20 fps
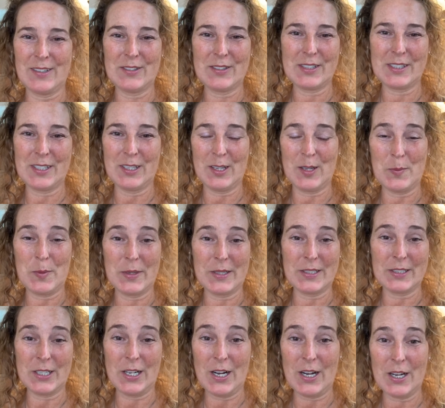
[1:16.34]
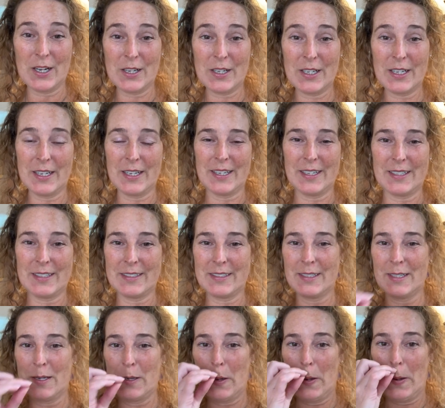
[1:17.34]
still able to talk and
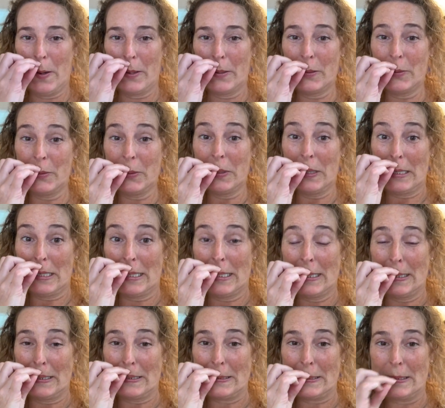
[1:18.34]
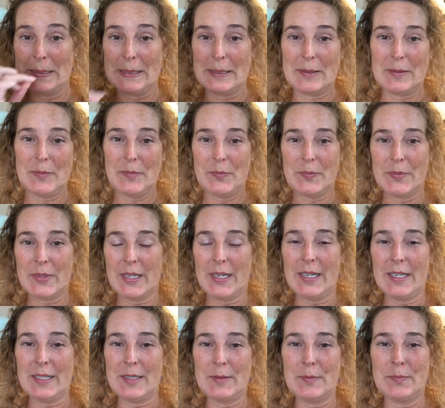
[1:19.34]
do a lot of things.
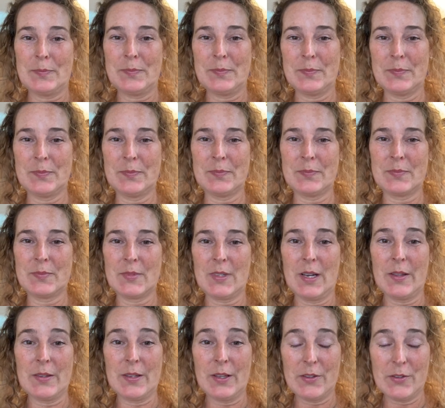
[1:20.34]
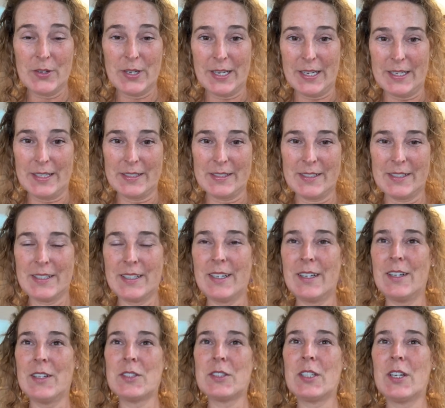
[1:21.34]
On the other hand,
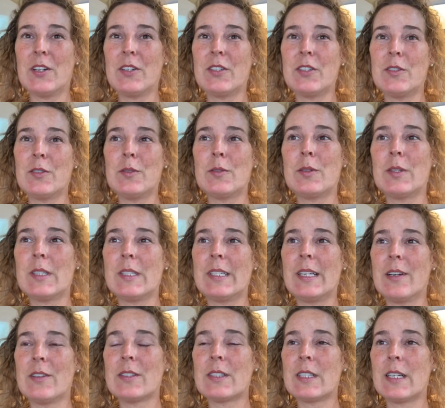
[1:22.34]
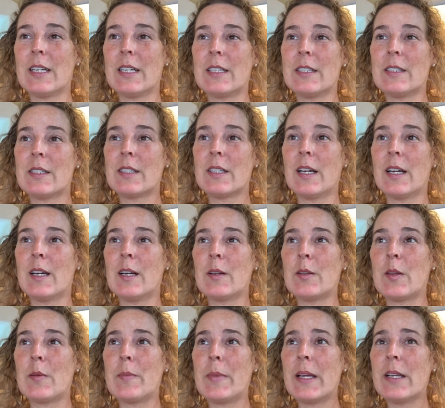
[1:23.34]
I'll tell you the downsides.
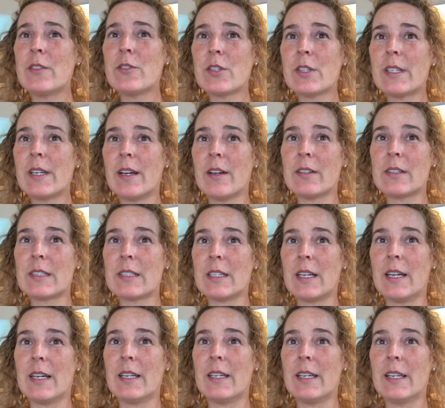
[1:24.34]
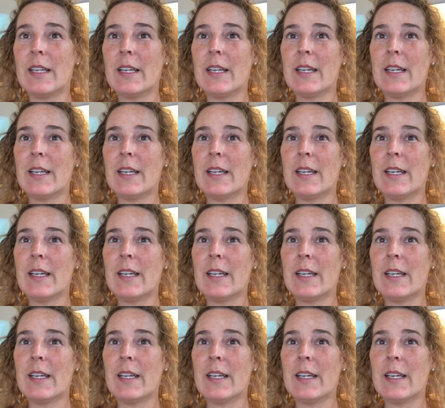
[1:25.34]
The major downside,